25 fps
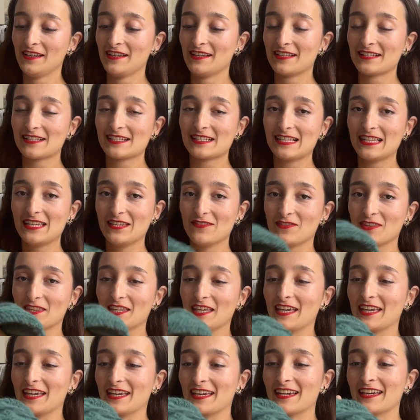sleeve
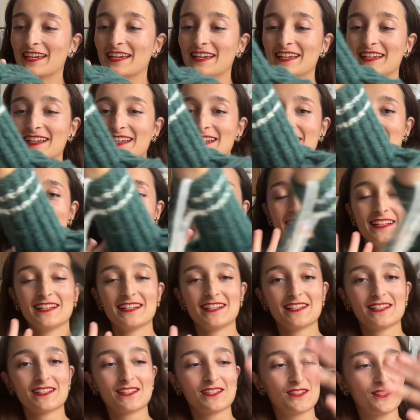thing.
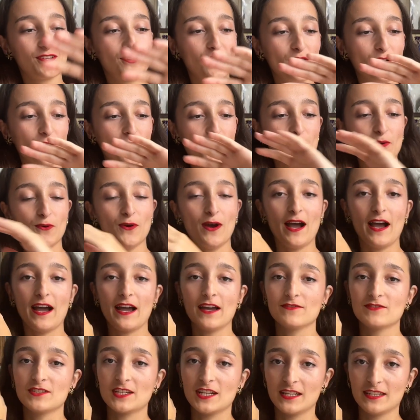So
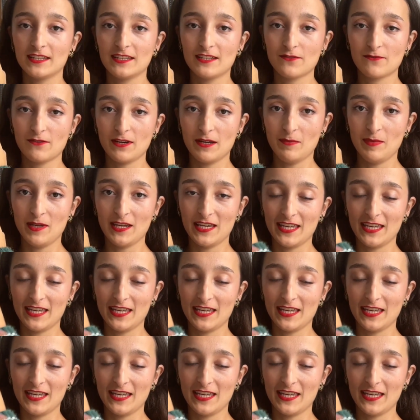I've done the ribbing